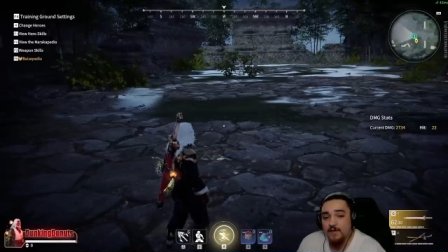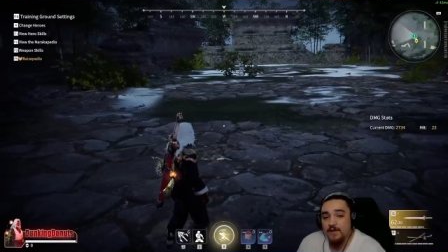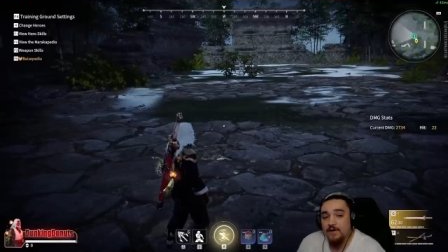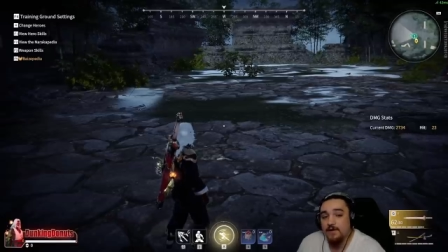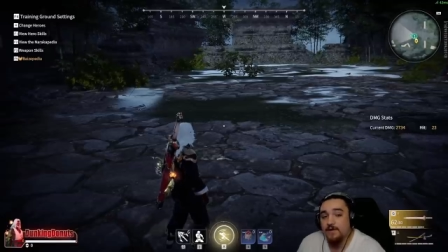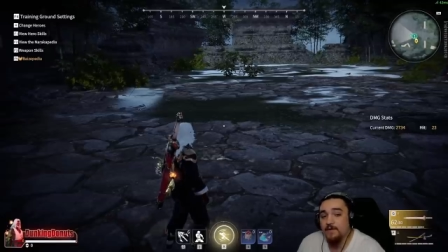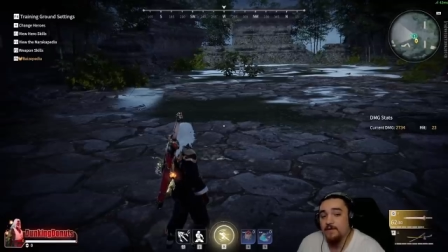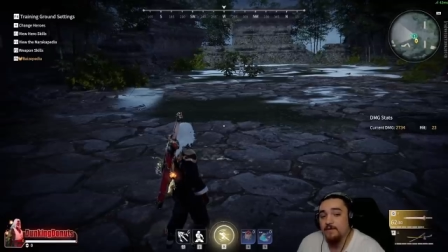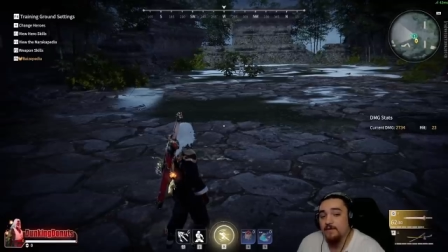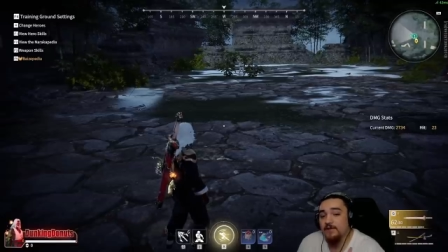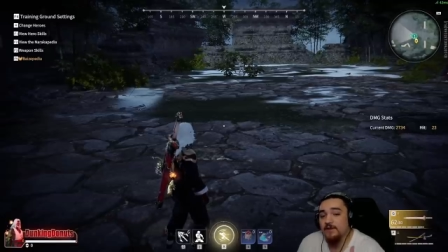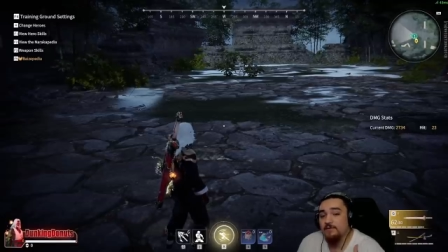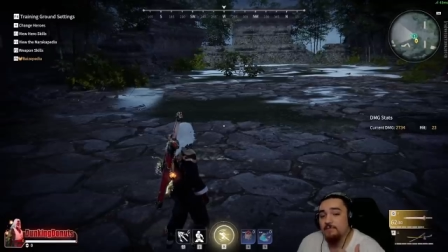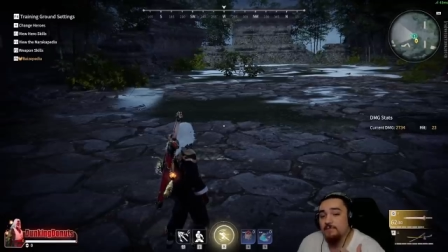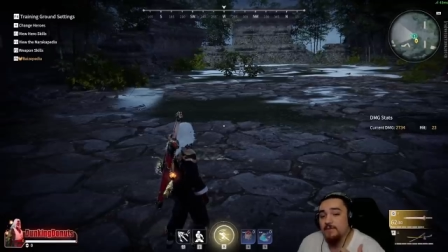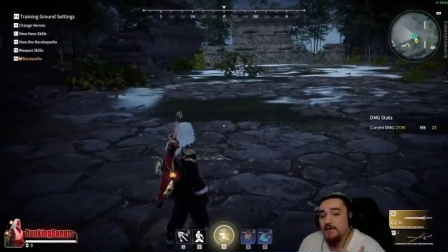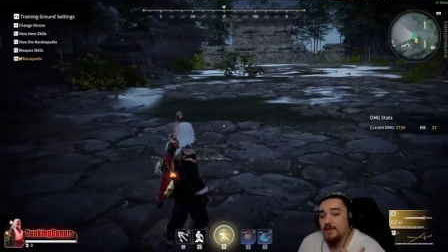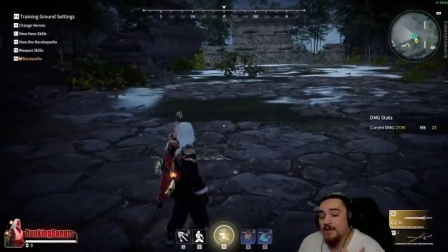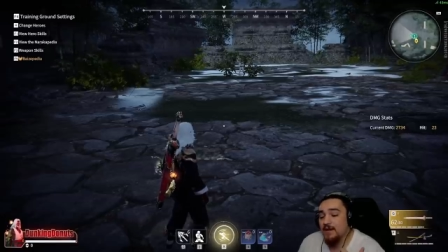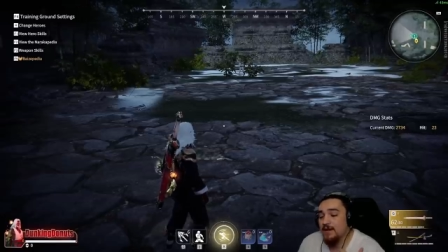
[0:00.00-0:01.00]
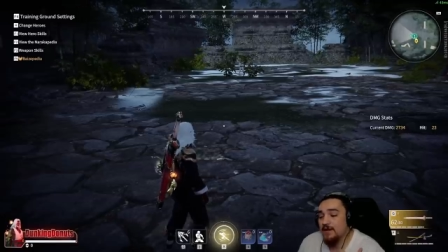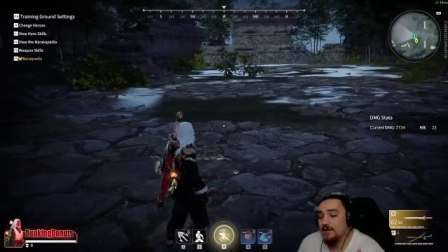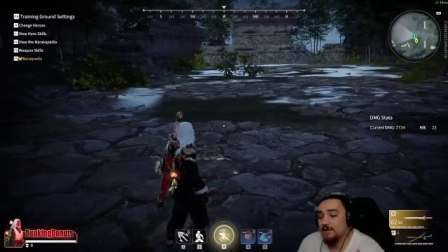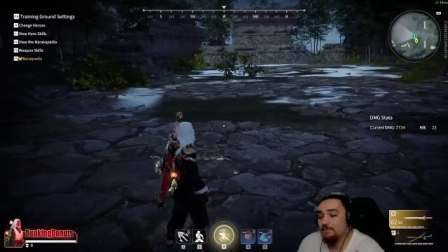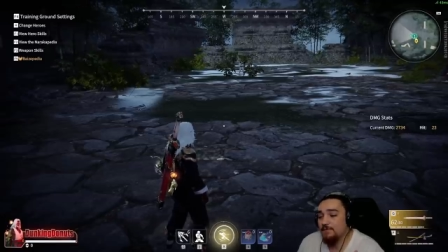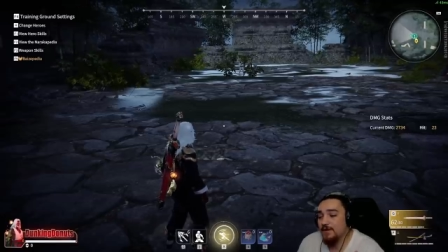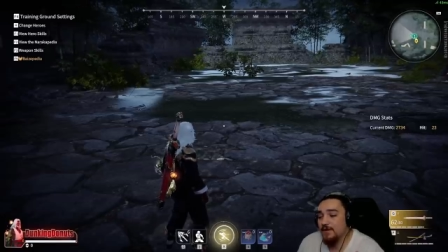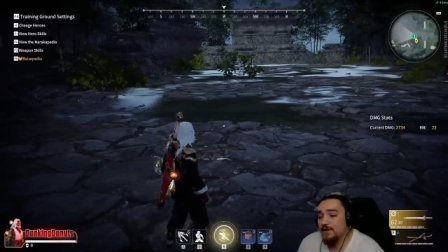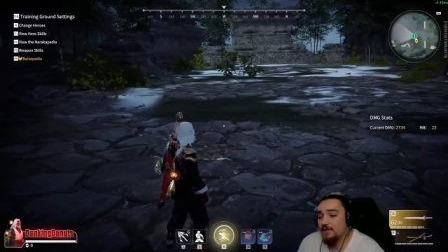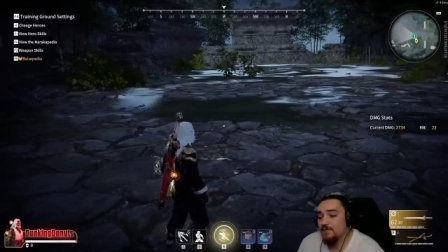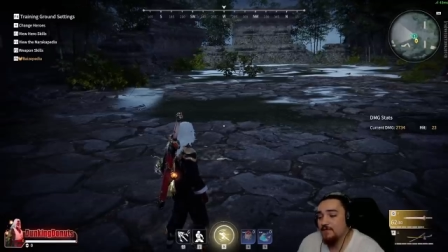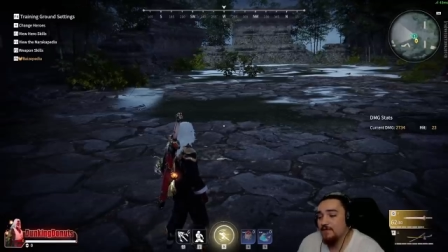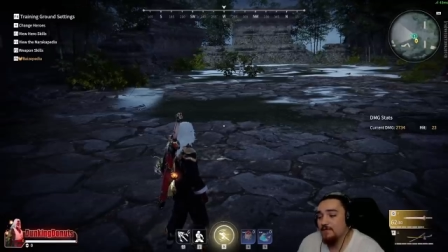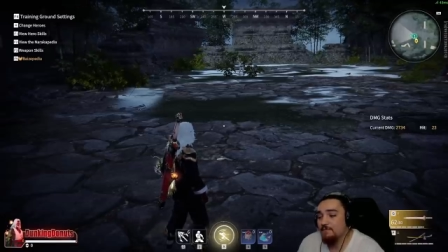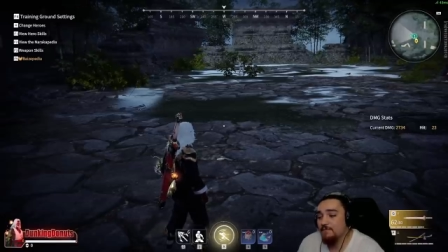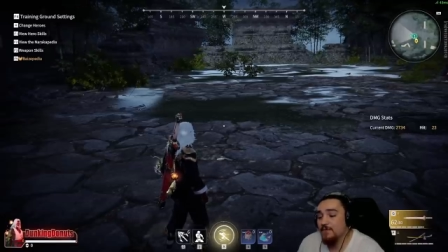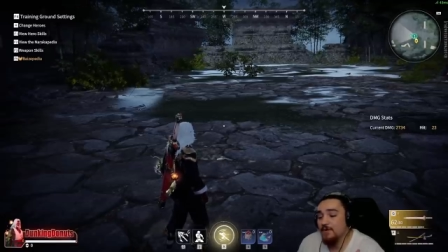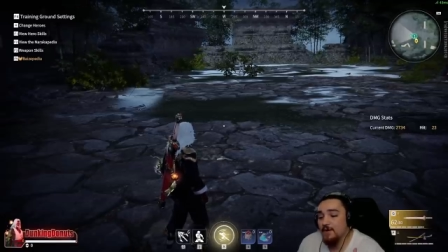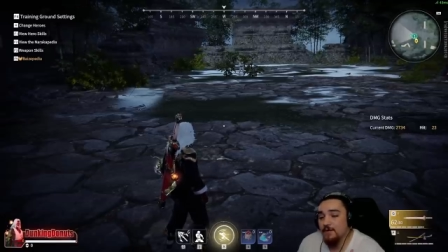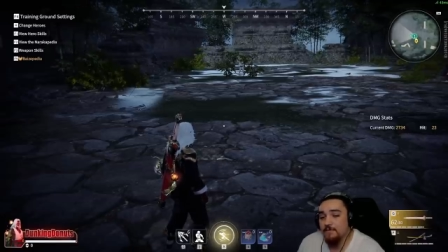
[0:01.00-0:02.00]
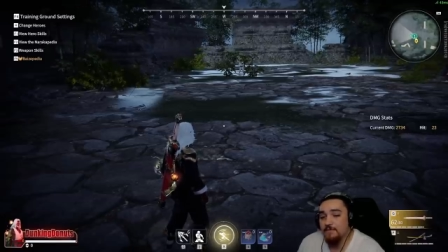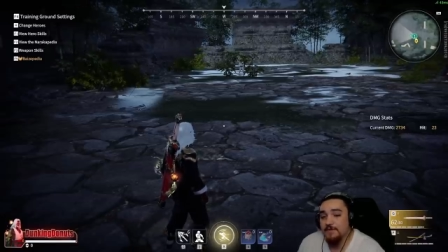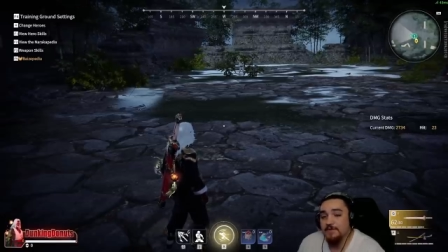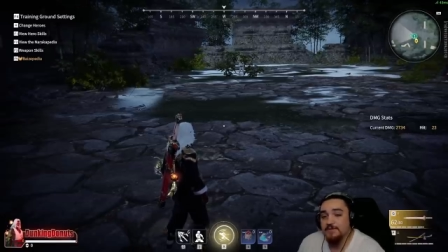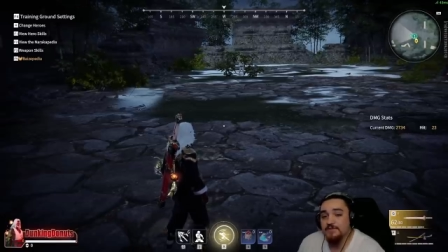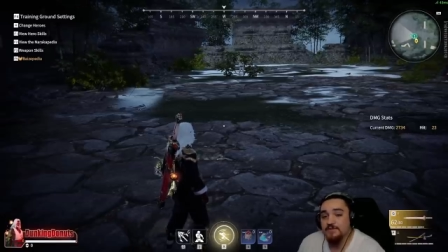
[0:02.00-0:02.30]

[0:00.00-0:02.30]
nor can it be clanked by anything below it,